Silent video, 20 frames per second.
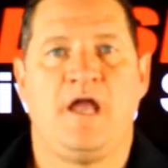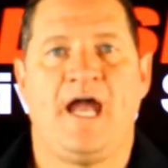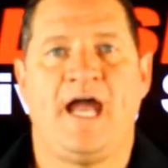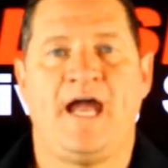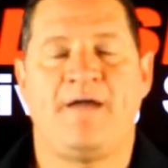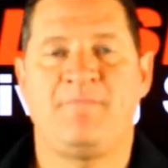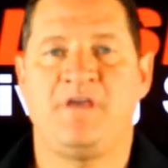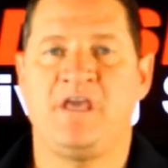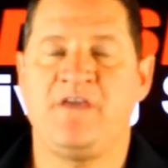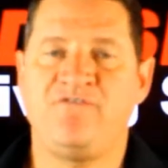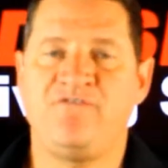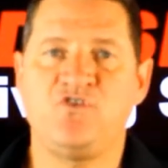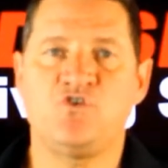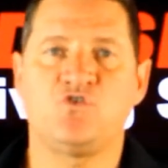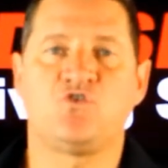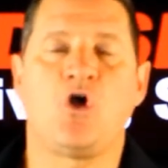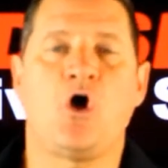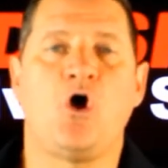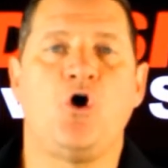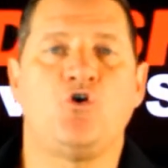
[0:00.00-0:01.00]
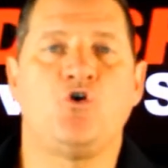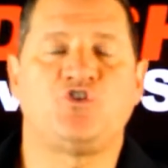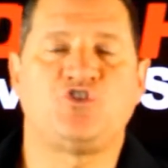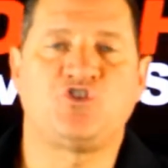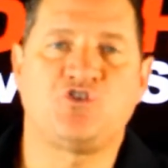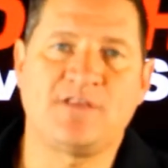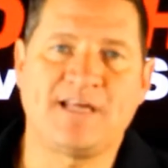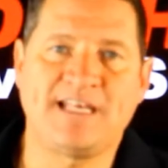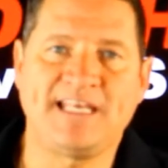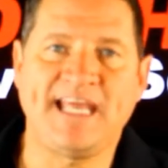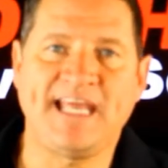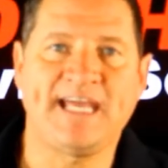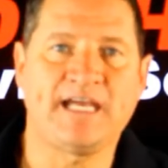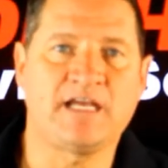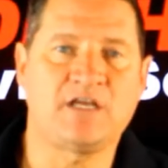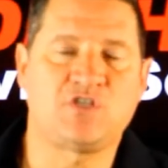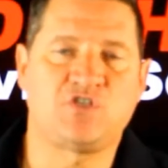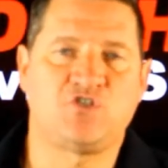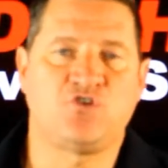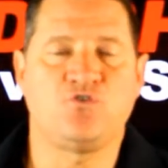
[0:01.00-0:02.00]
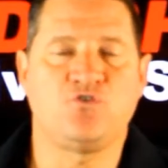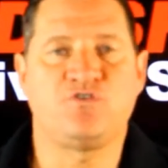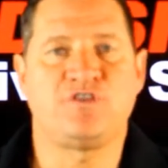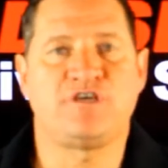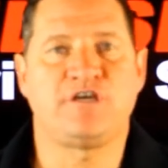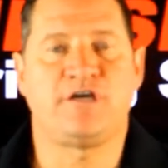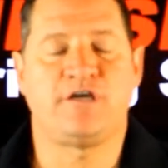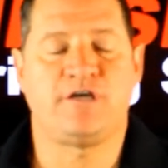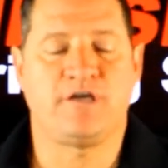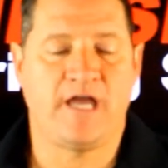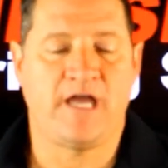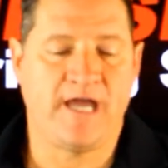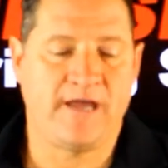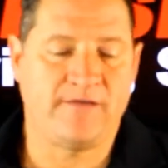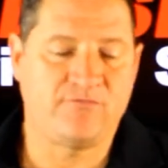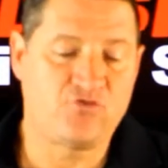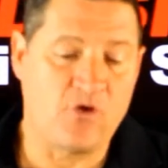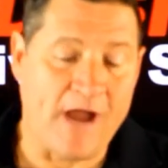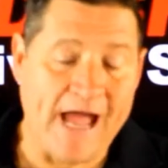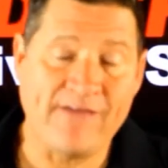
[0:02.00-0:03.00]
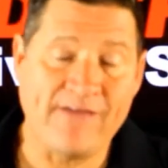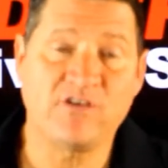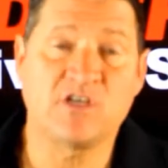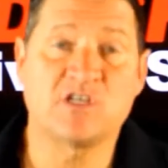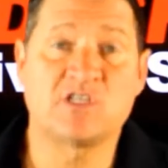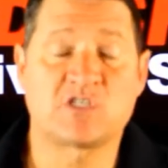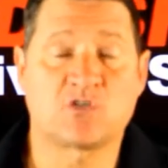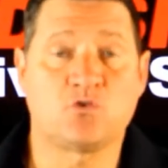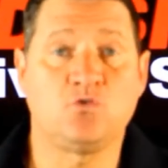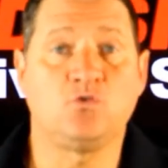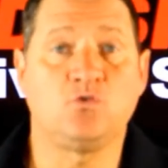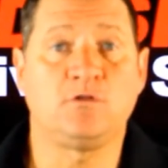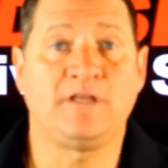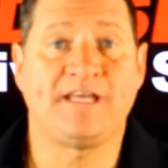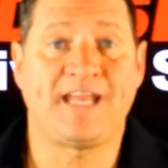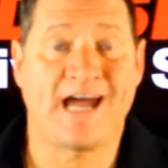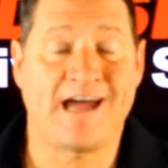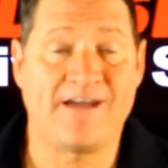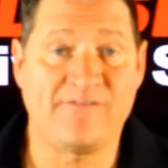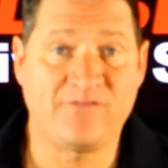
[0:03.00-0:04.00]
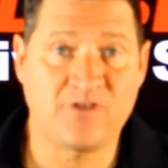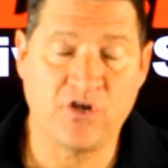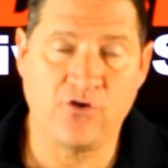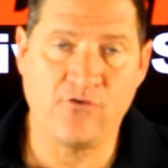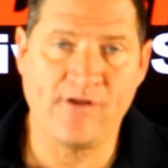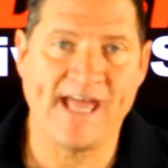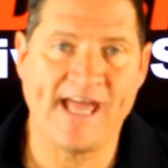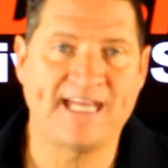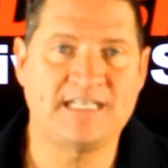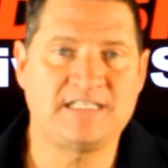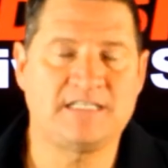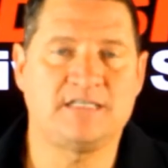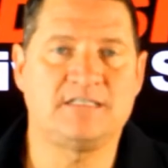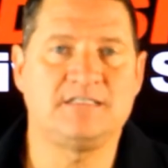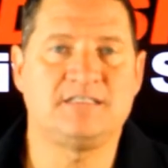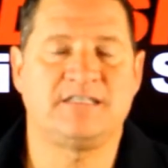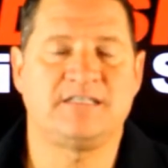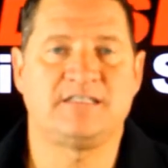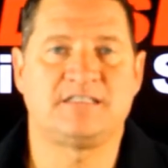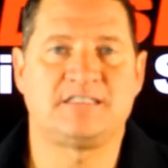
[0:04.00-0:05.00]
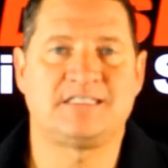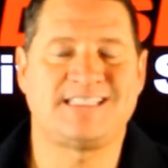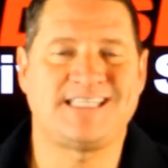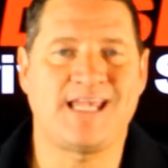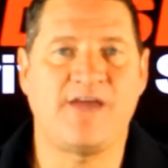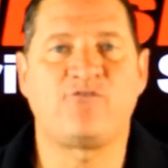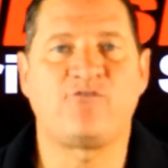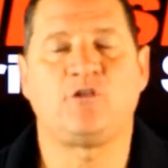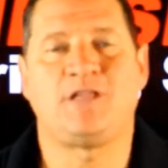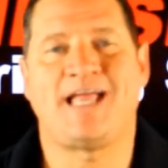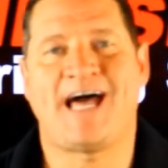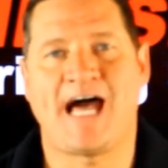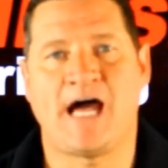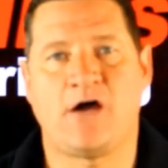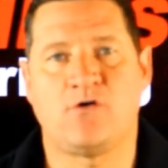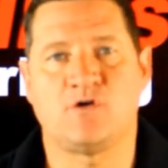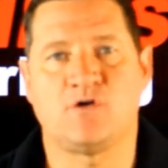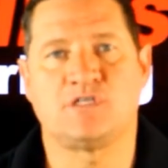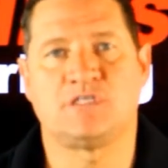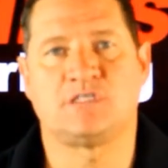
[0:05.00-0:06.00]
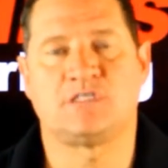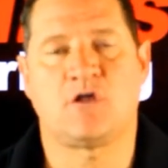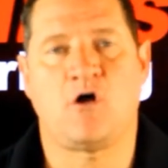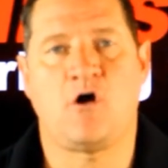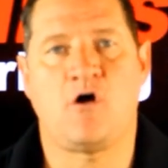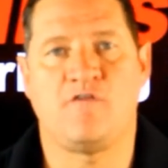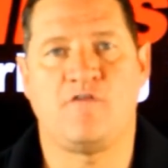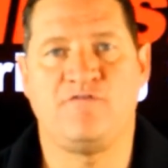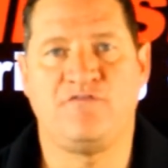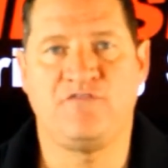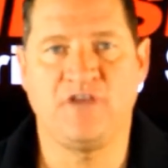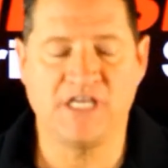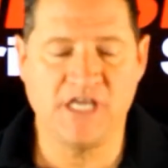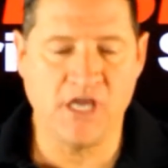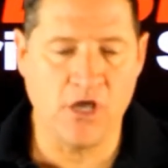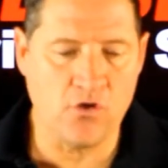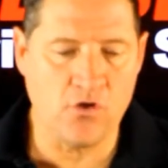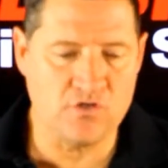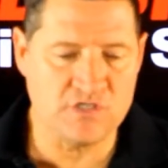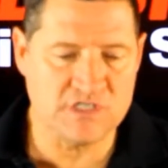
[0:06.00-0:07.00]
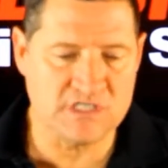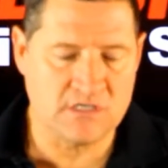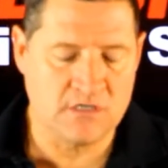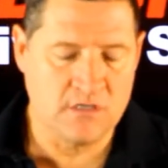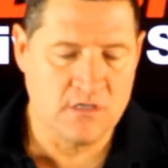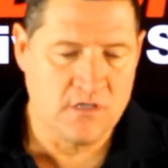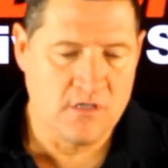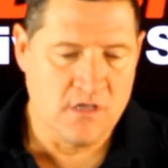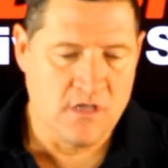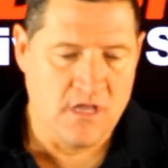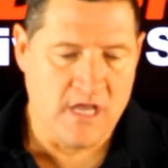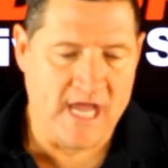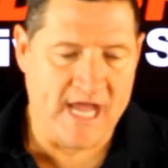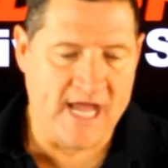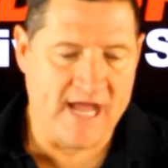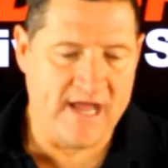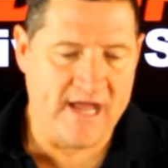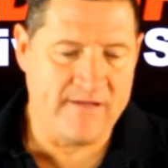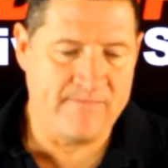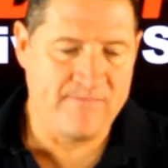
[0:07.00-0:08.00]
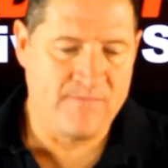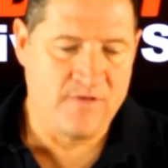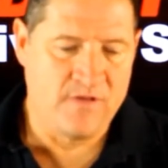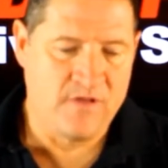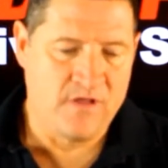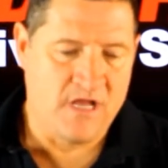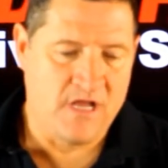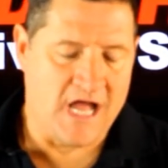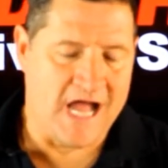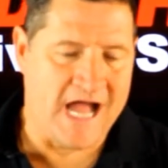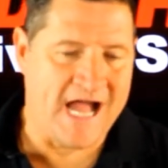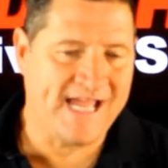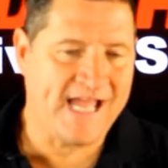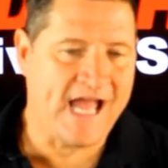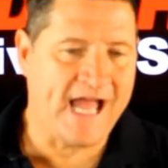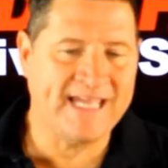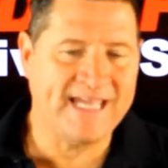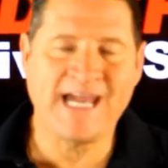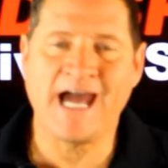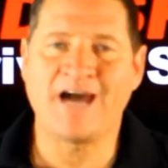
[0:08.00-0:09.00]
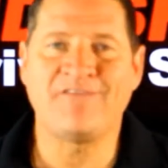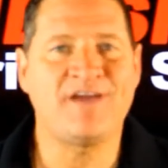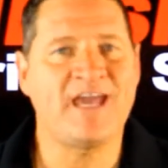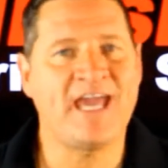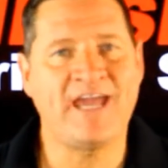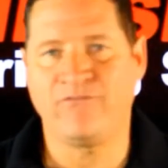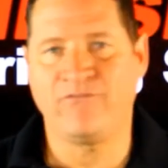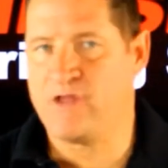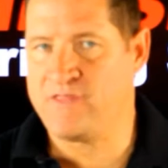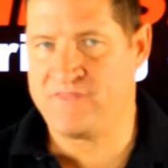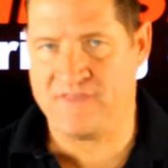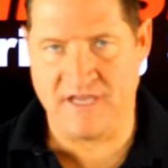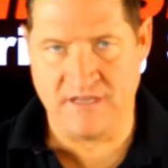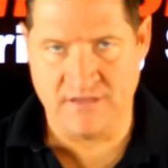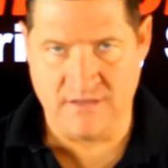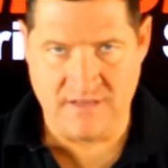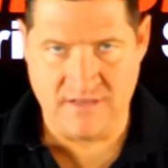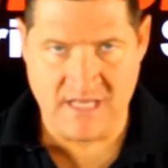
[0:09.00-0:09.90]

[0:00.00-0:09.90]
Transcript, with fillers: Um, if you go to the link to the uh, driving school that I've created, it's several hours of videos. Uh, I, I, cover everything.